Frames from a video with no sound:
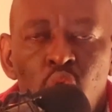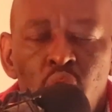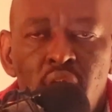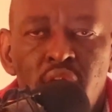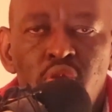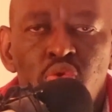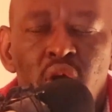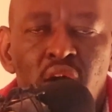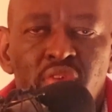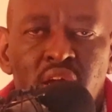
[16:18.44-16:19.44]
where you
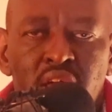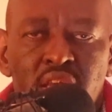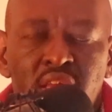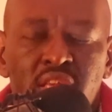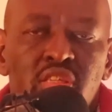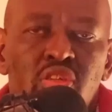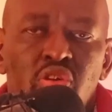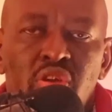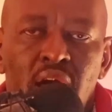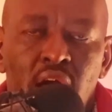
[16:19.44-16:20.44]
have a cadence
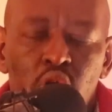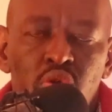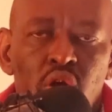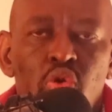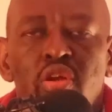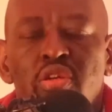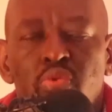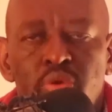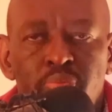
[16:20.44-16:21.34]
on how you are going to